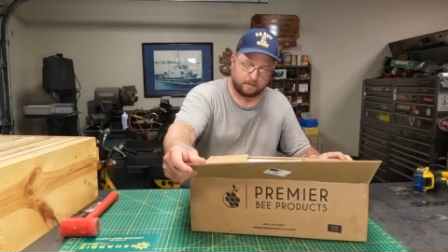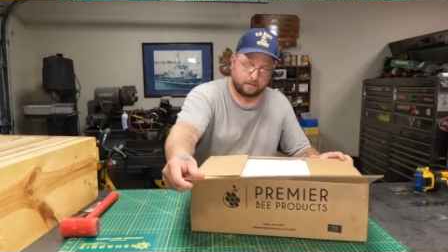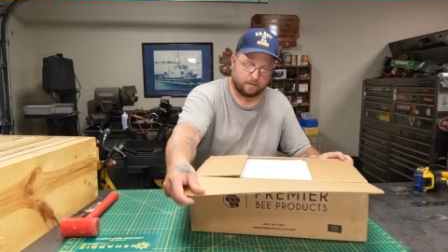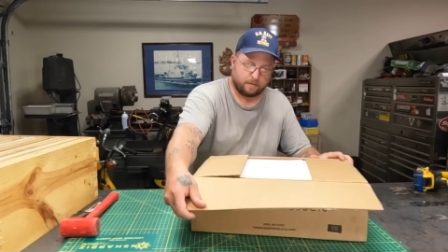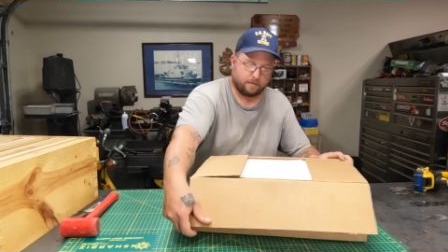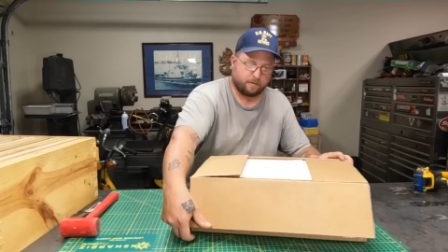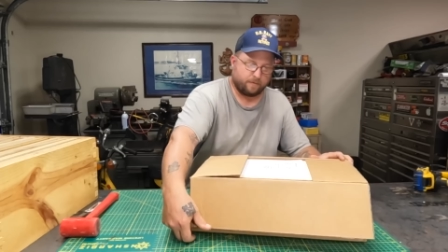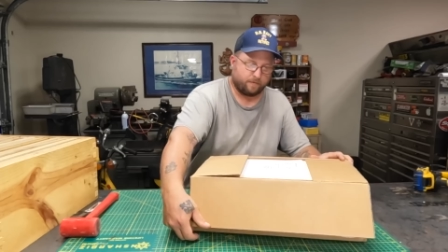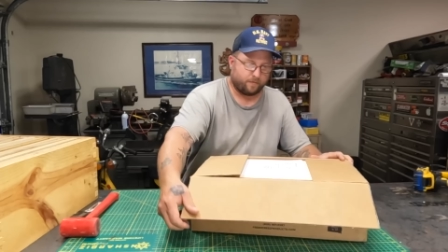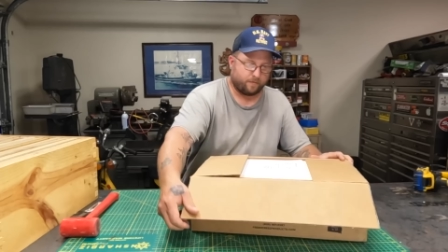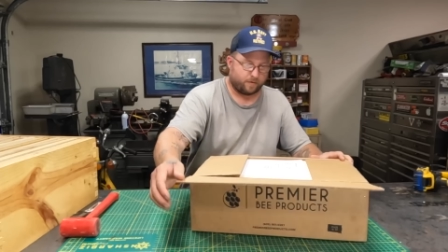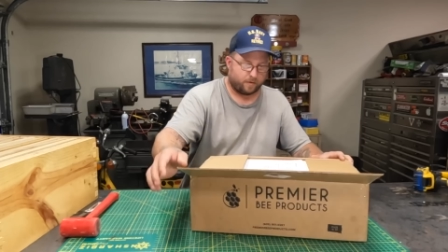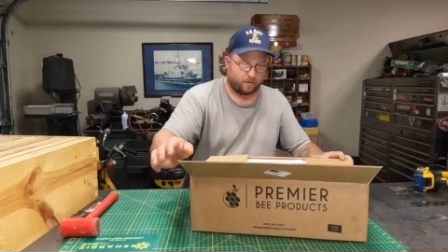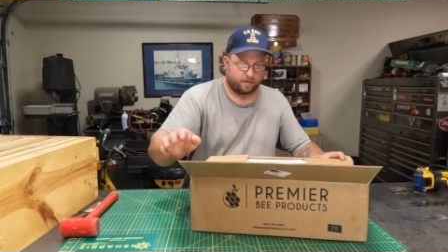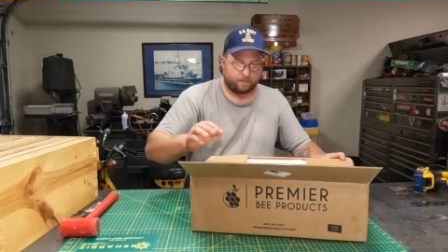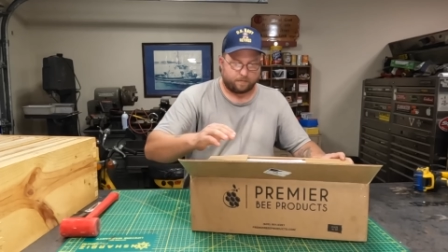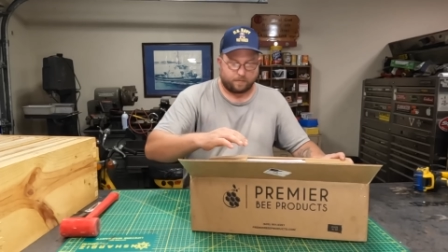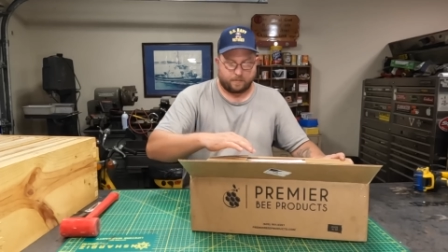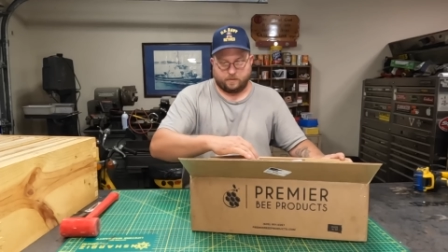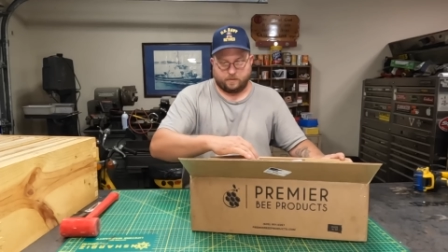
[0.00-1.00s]

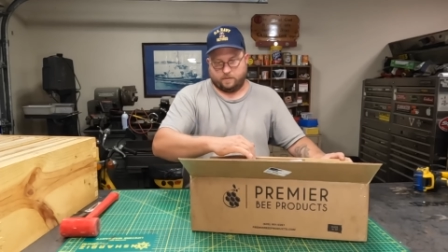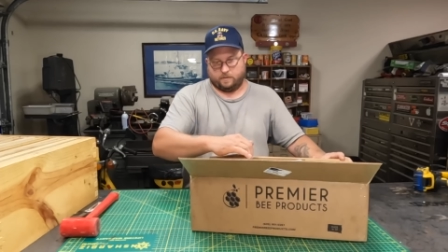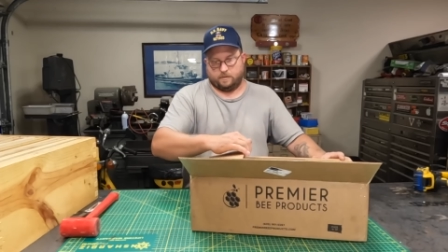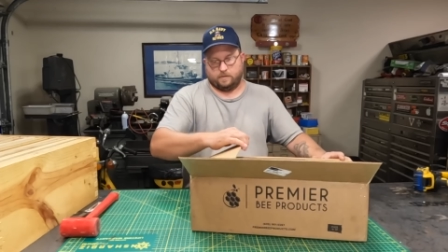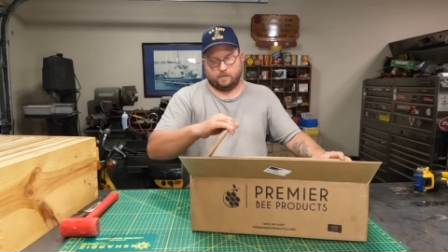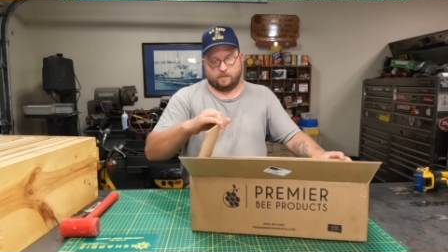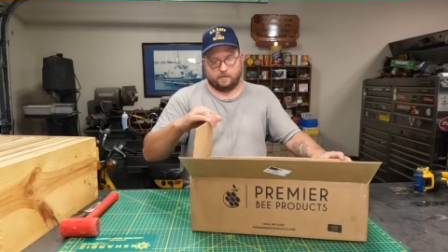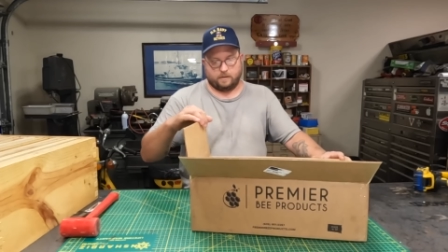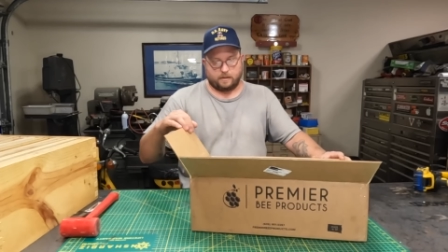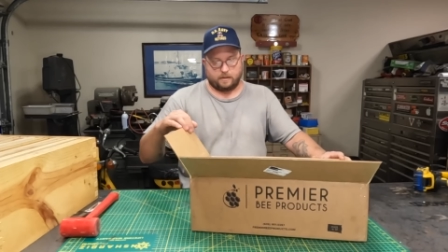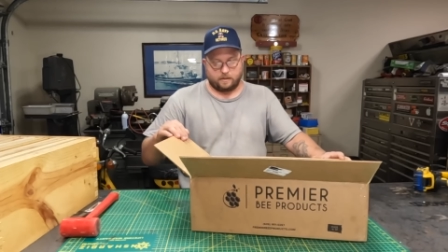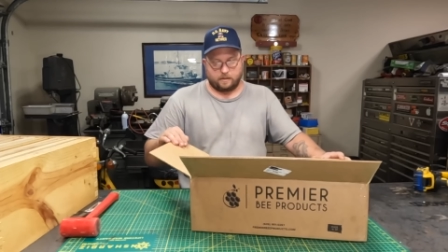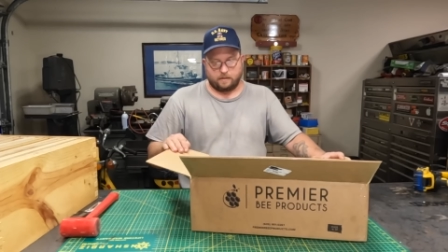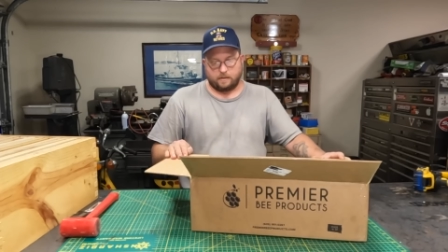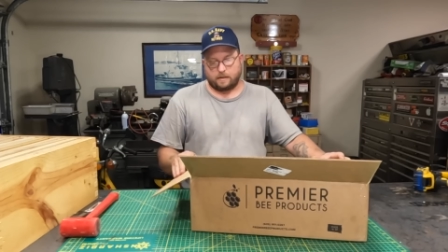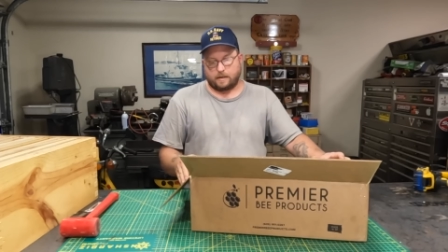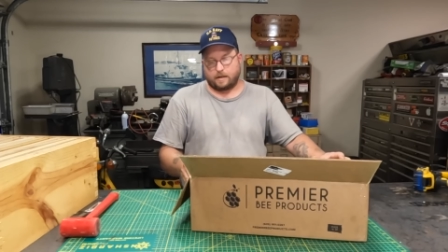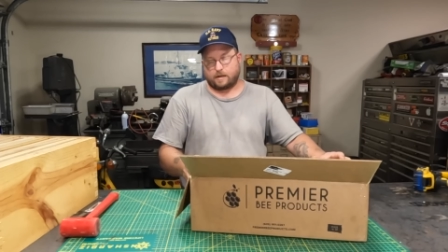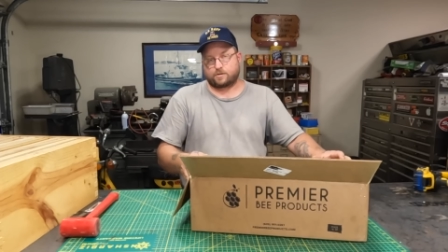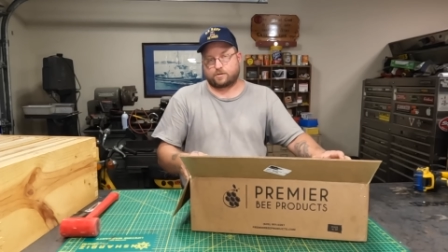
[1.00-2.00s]
from
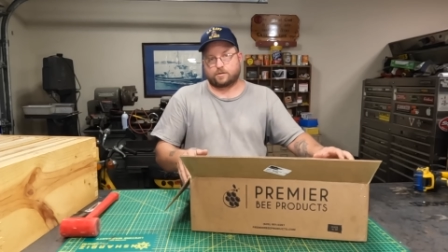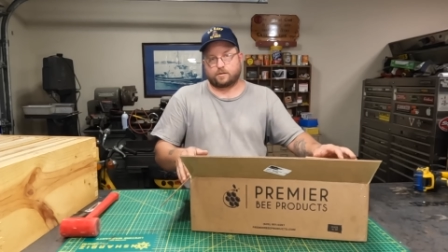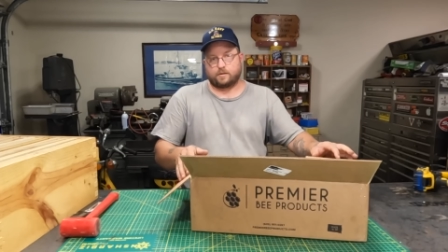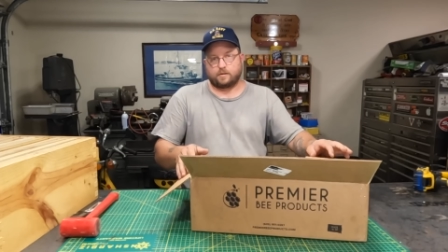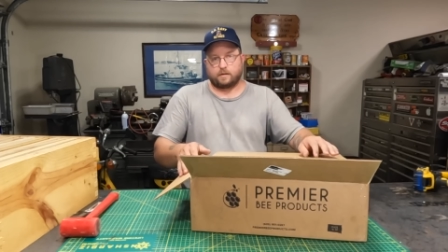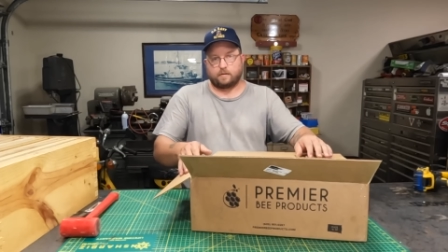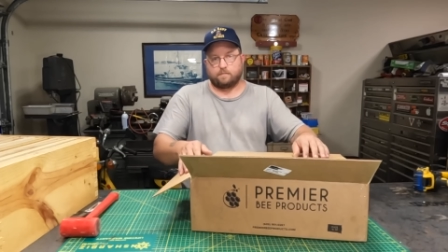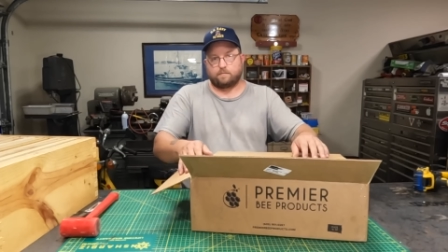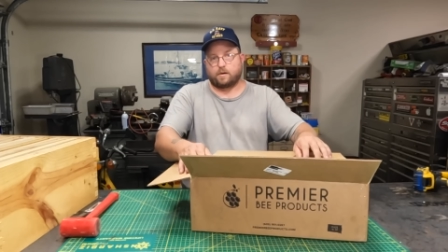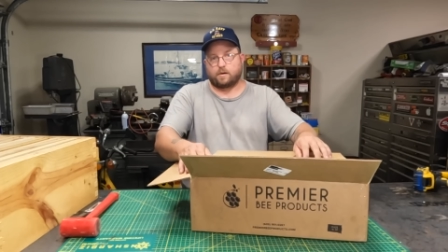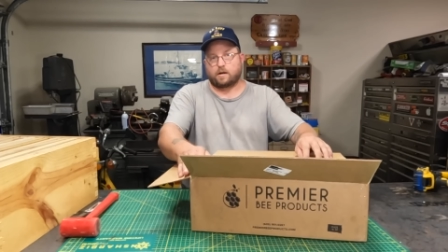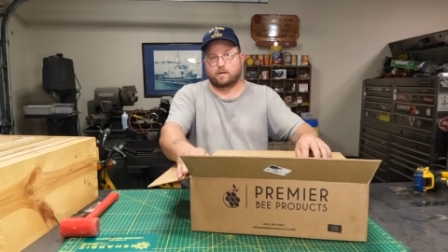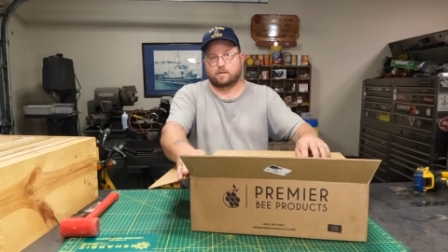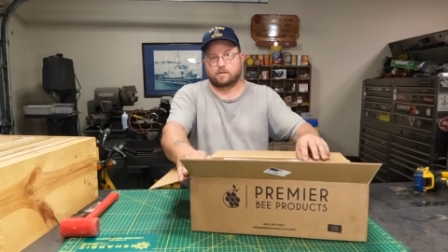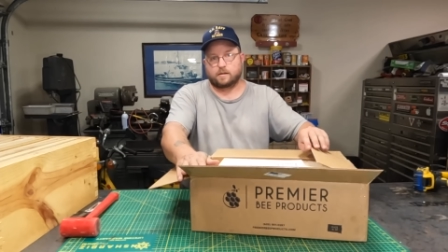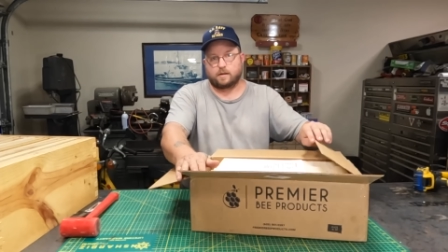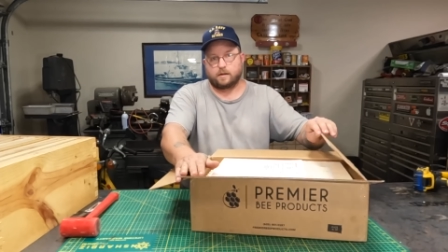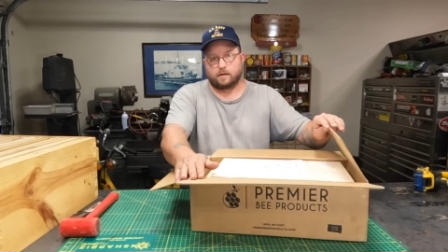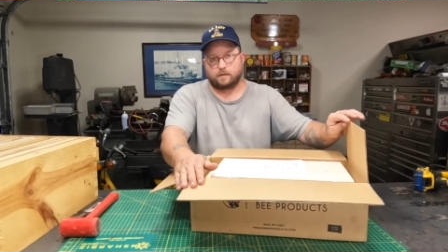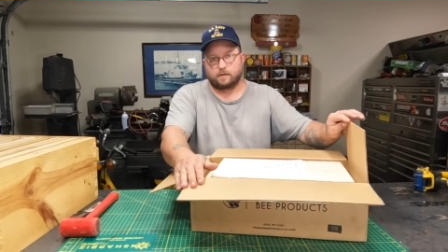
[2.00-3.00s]
actually
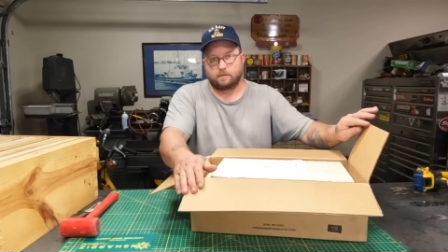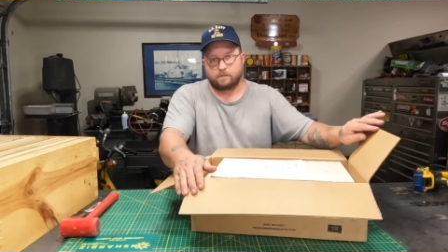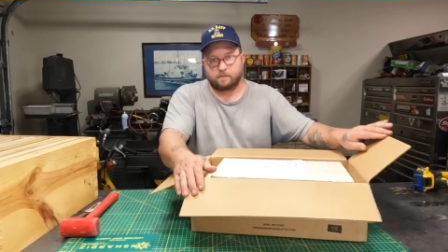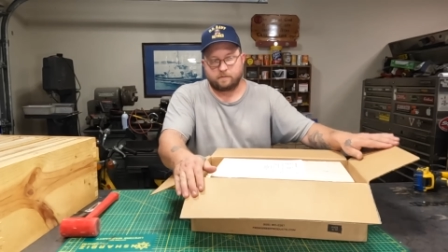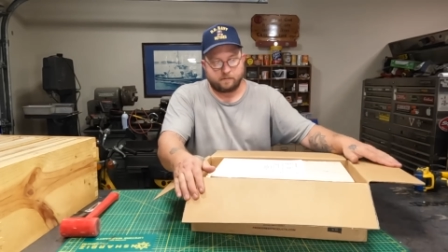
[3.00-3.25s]
unboxing